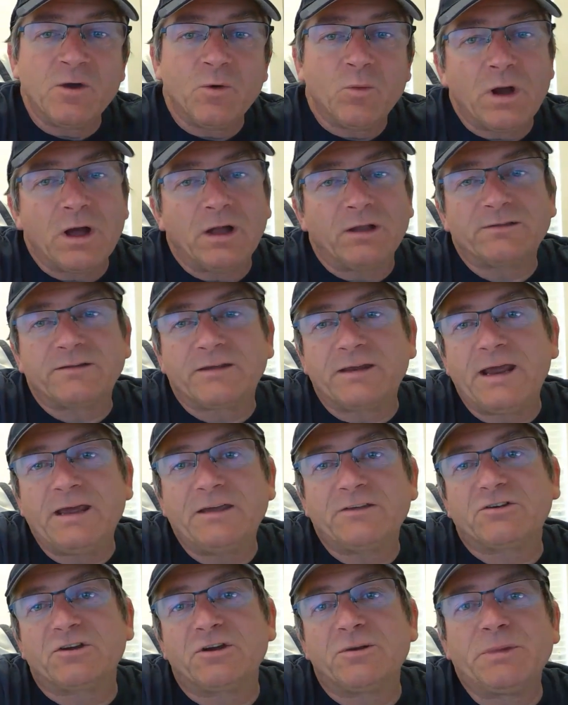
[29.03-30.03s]
Well, today
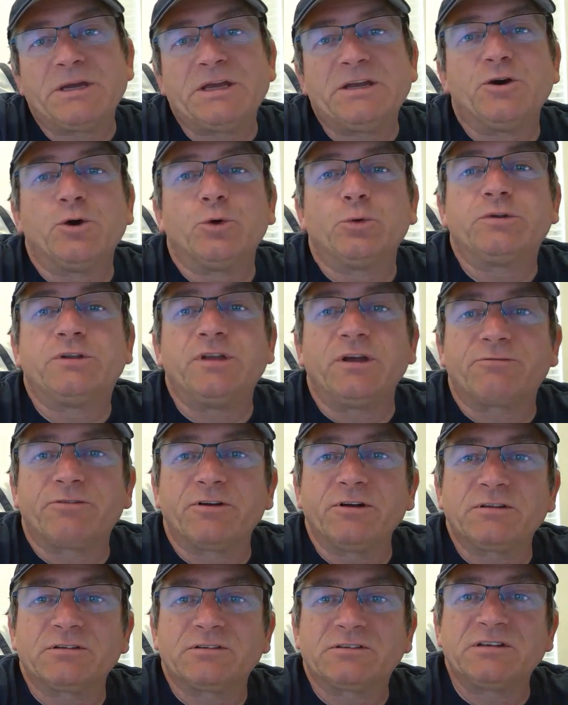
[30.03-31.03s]
is going to be no
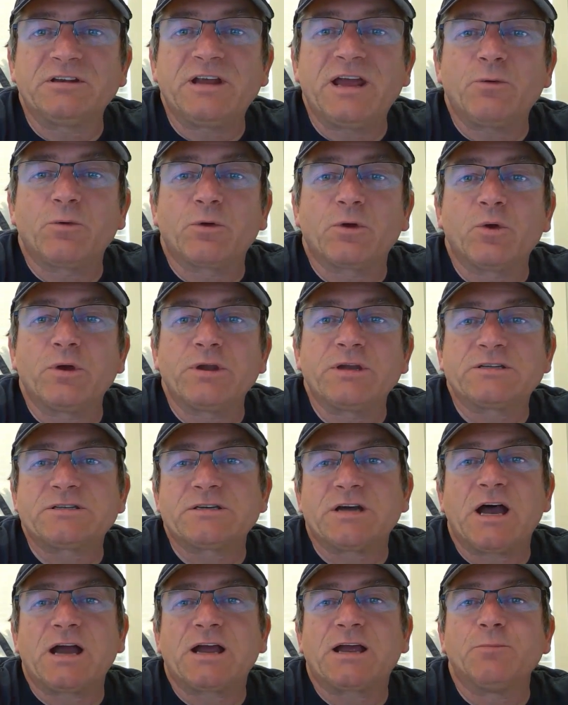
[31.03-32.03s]
different. Today we're going to
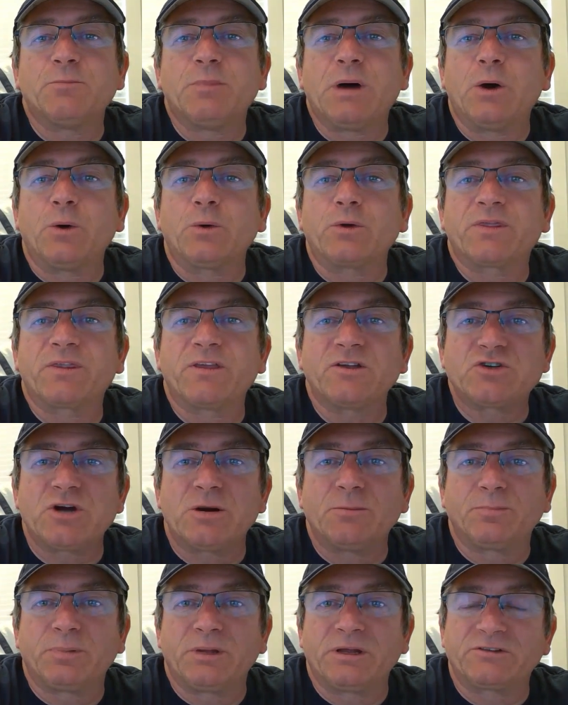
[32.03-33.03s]
talk about the
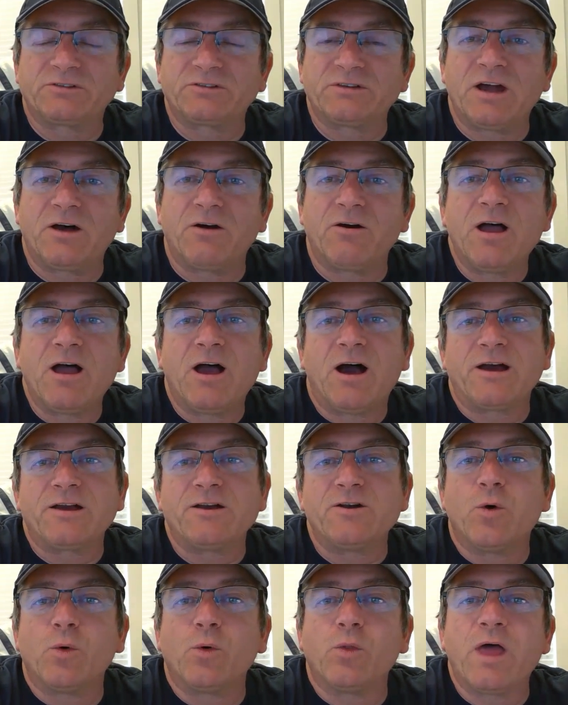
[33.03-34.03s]
jump list. Now, I
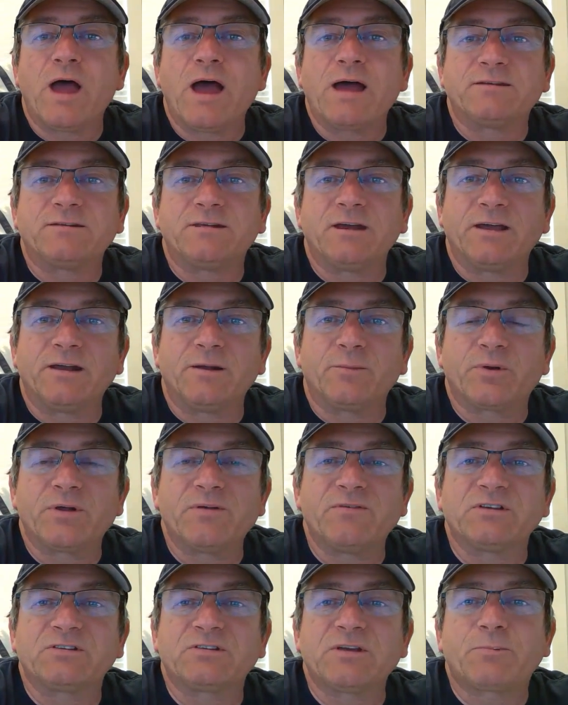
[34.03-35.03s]
know that in a
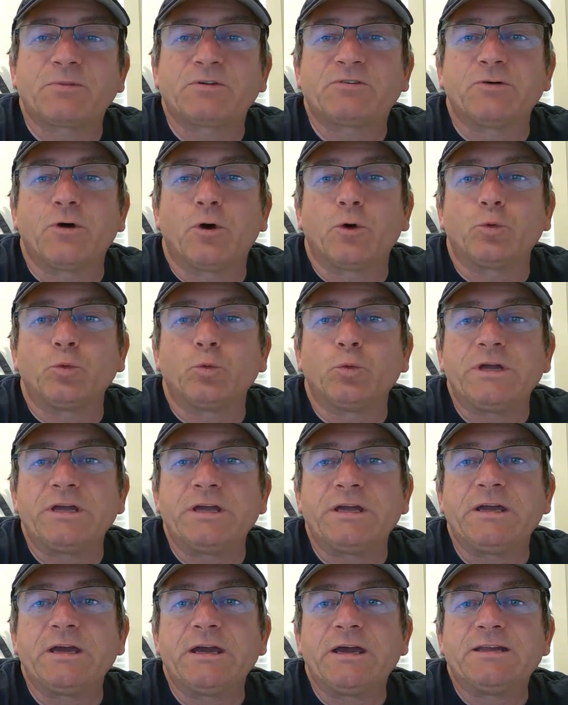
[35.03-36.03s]
previous episode
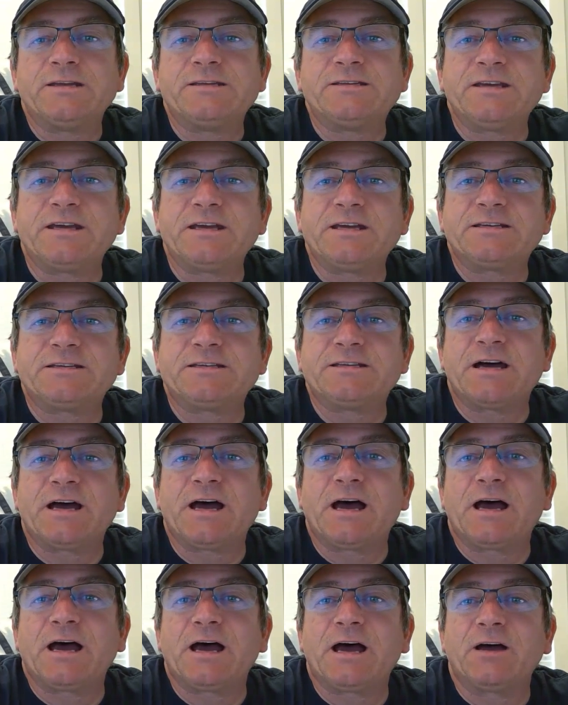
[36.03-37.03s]
we
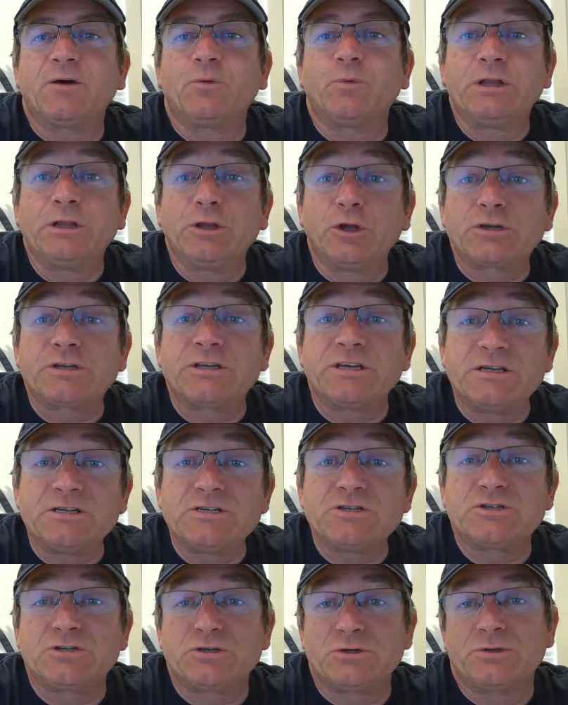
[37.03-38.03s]
looked
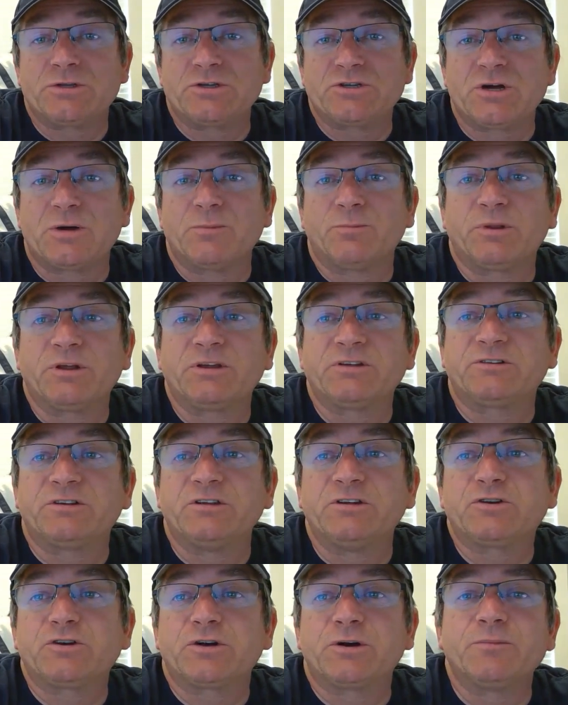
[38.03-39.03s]
into the jump list
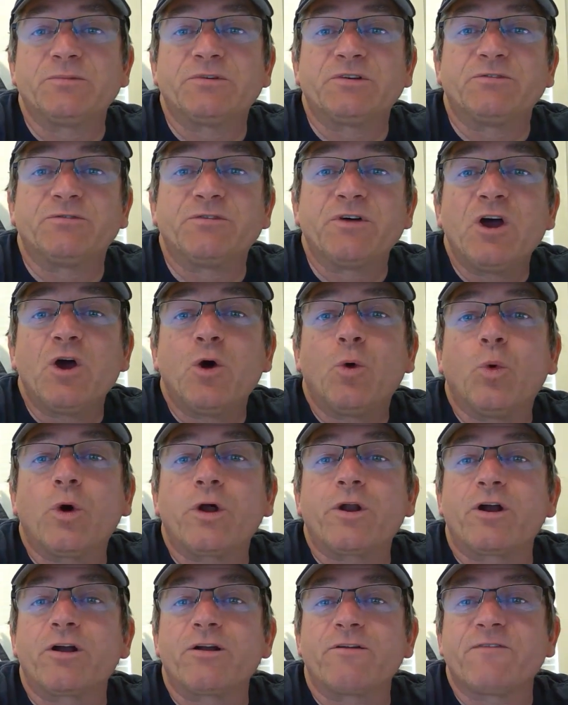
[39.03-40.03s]
in terms of
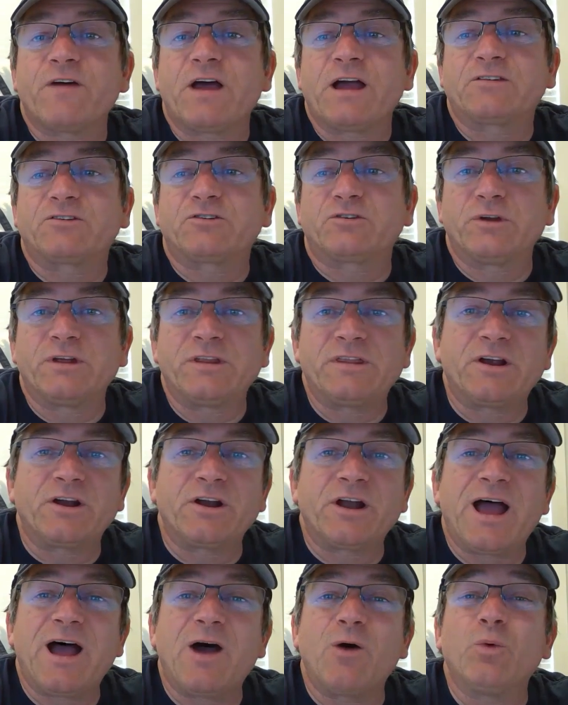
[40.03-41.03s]
what artifacts are in there
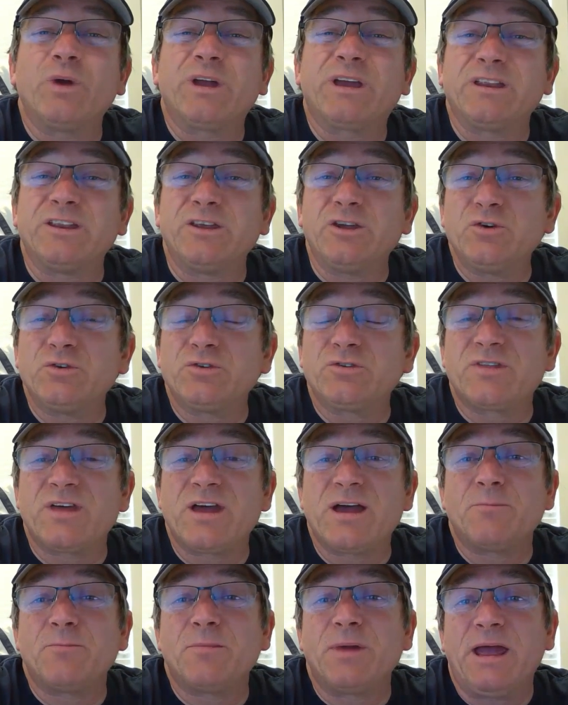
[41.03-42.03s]
and how we can use
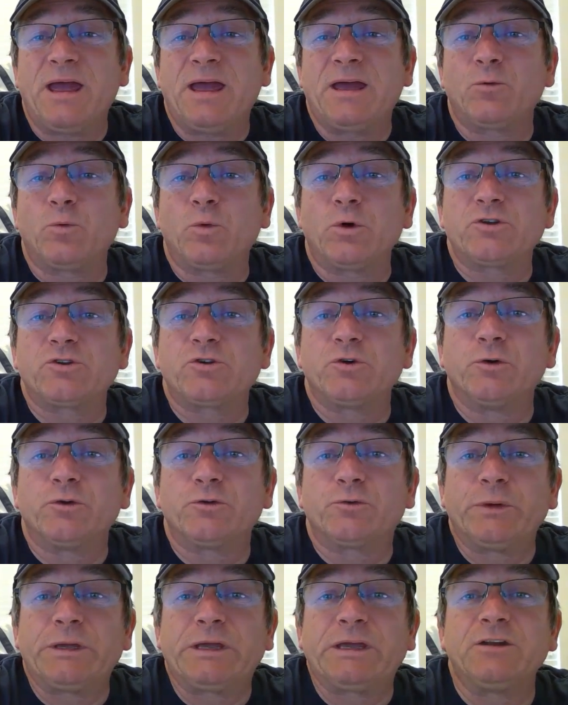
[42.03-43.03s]
them and what
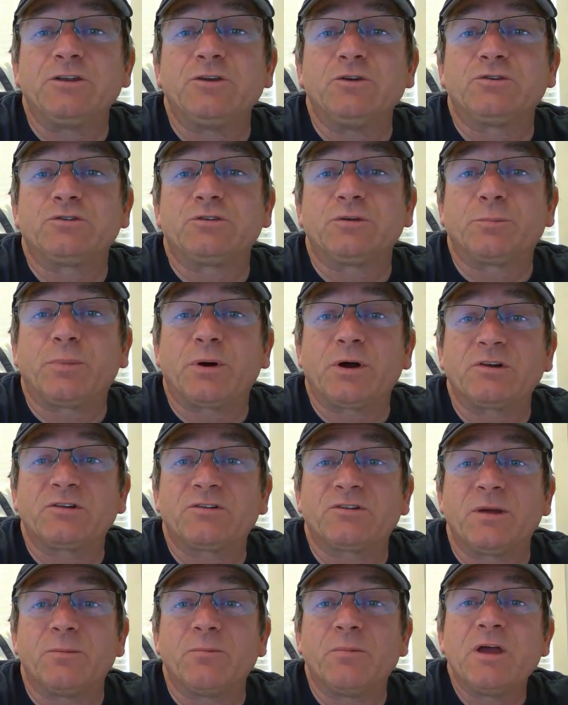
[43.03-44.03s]
tools we can use to parse
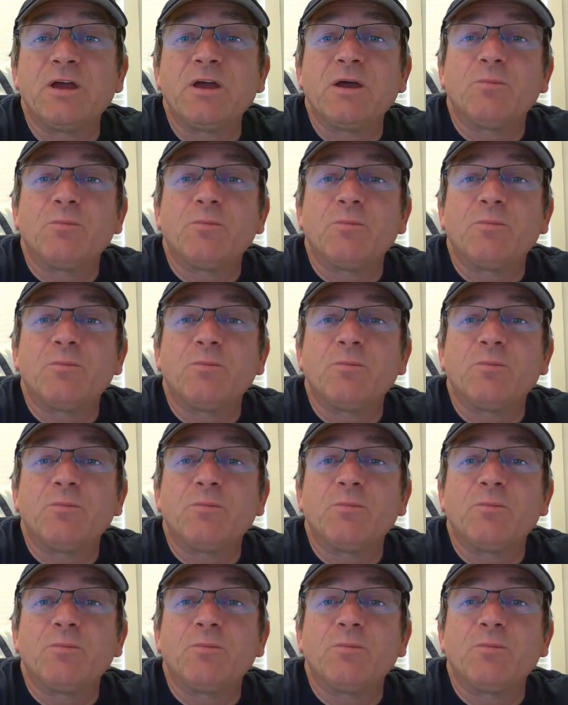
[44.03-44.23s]
them.